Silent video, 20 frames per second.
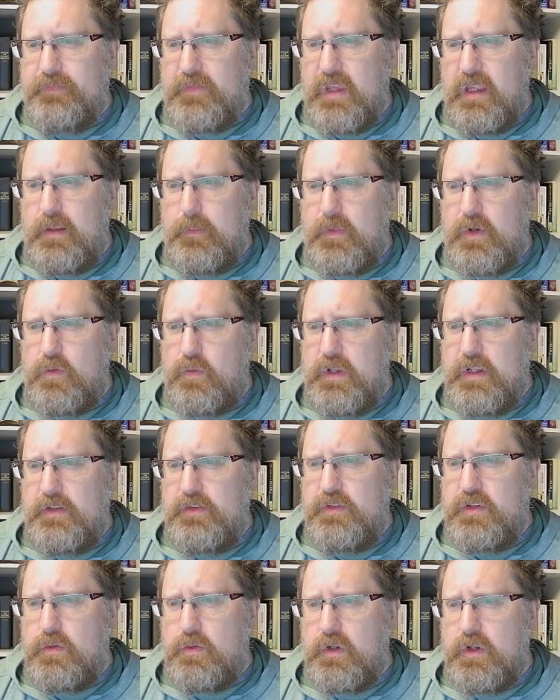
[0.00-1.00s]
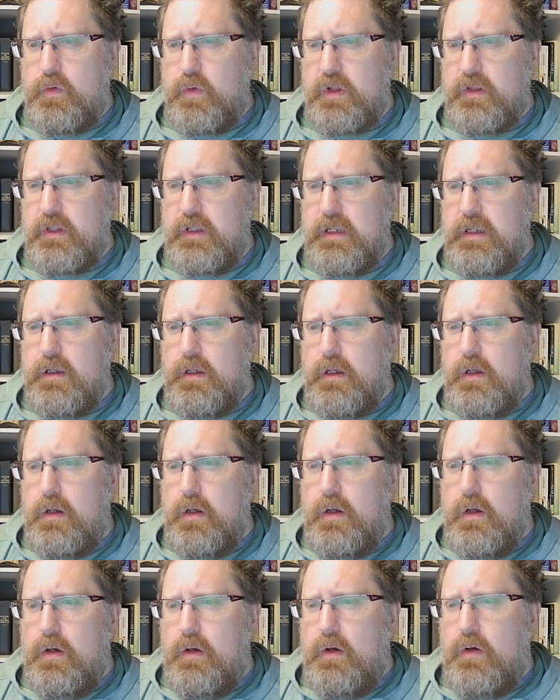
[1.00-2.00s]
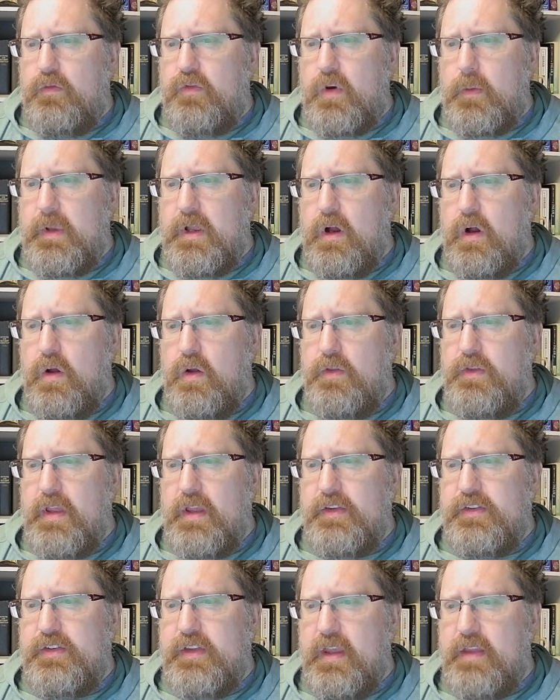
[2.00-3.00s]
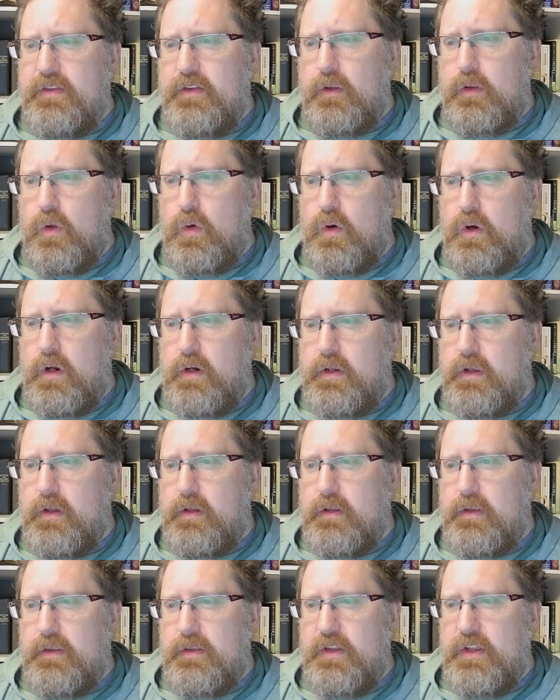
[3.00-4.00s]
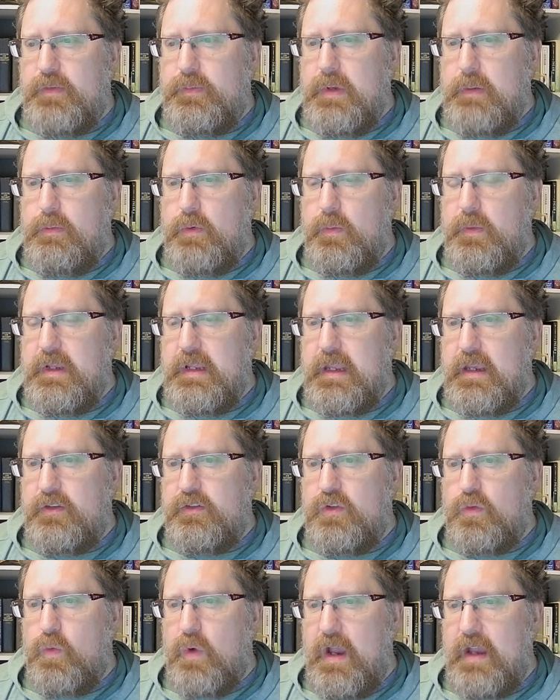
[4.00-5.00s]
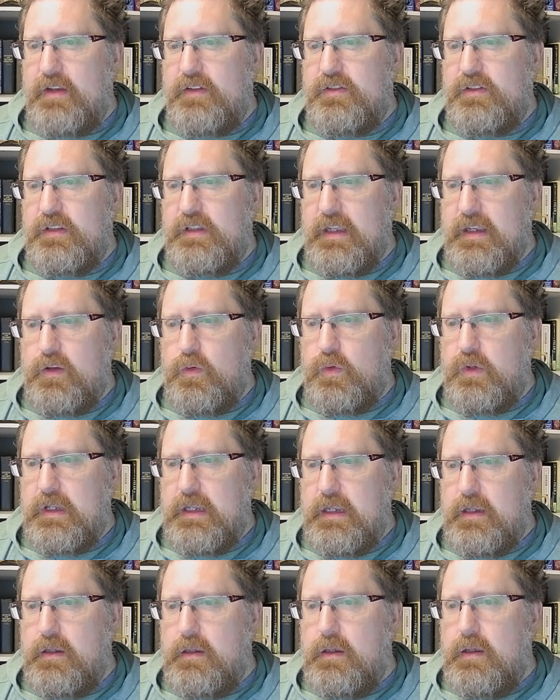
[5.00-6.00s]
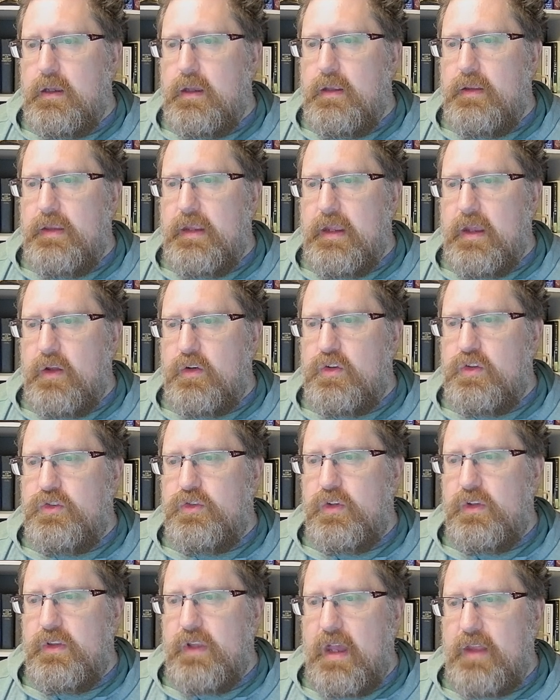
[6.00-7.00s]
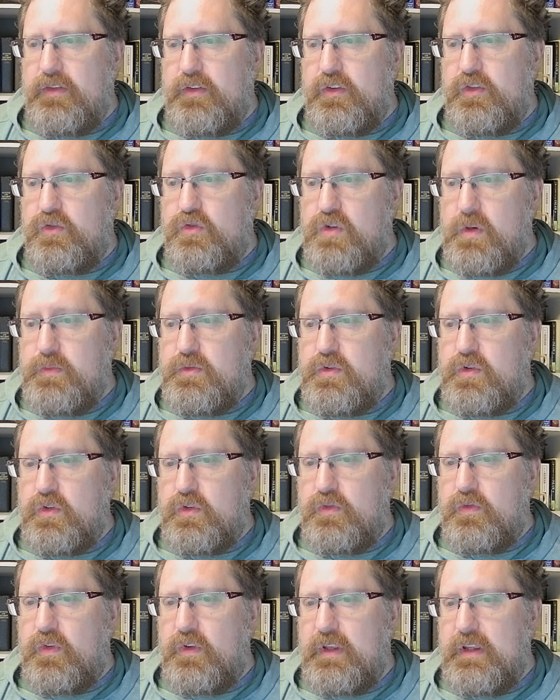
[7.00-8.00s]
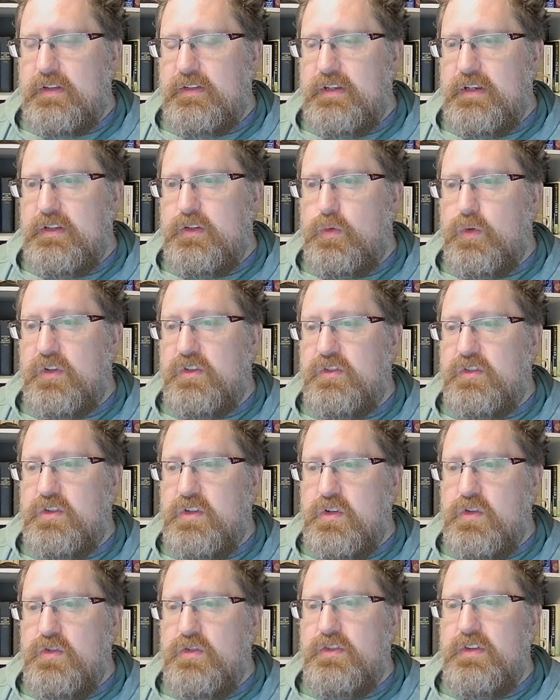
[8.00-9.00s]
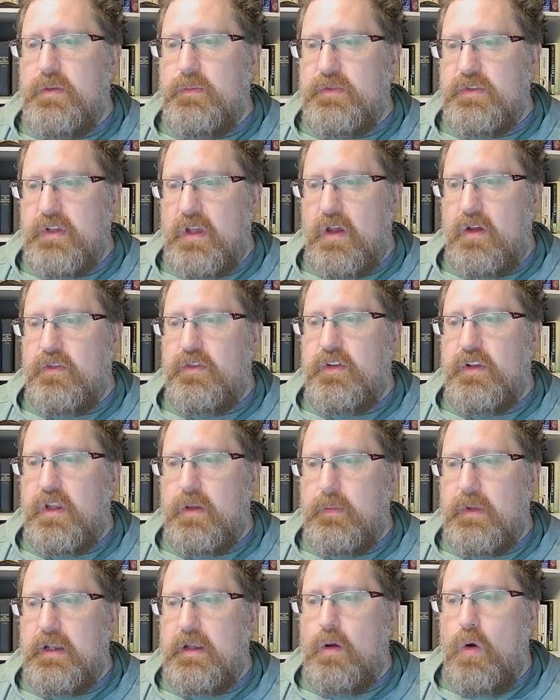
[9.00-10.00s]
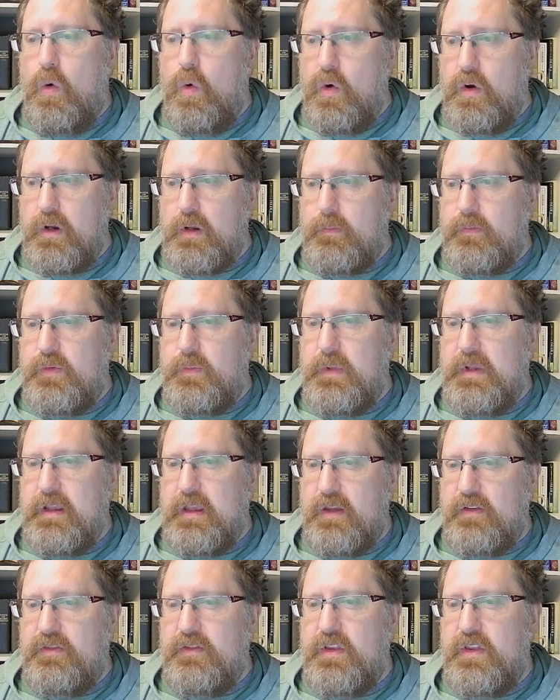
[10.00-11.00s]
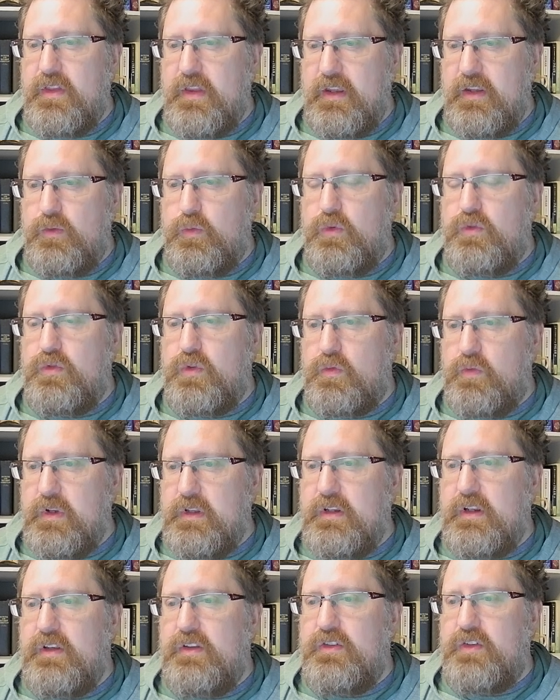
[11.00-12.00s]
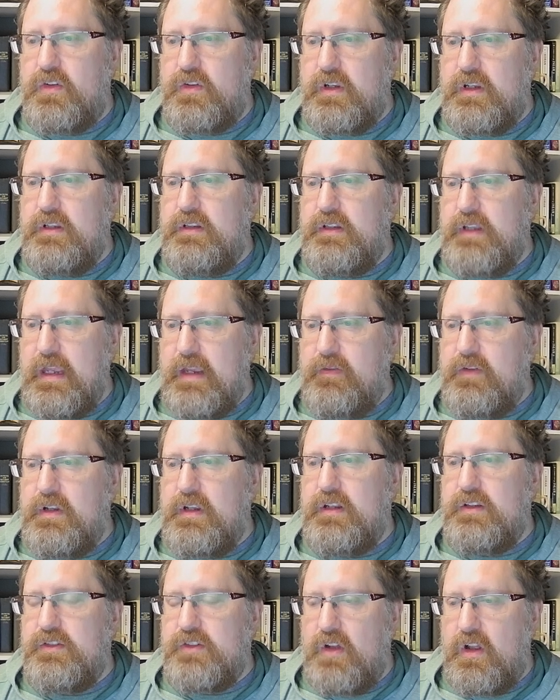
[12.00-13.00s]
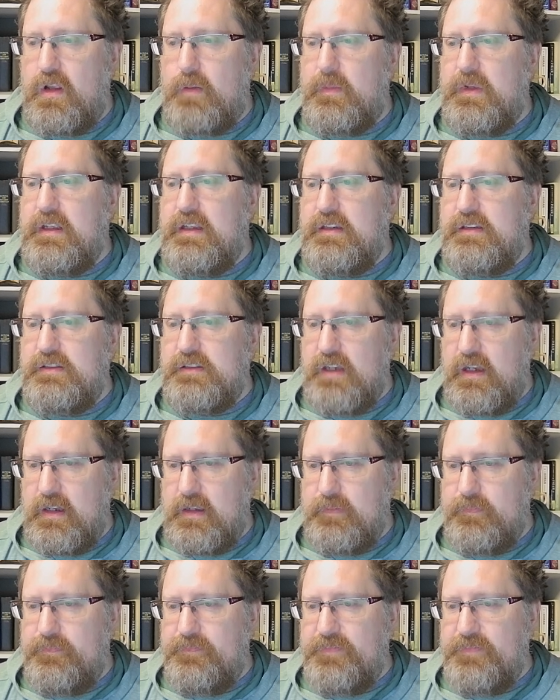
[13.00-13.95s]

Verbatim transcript: And I'm going to read it to you really quickly. For behold, thus saith the Lord, this people began to wax in iniquity. They understood not the scriptures, for they seek to excuse themselves in committing whoredoms because of the things which were written concerning David and Solomon his son.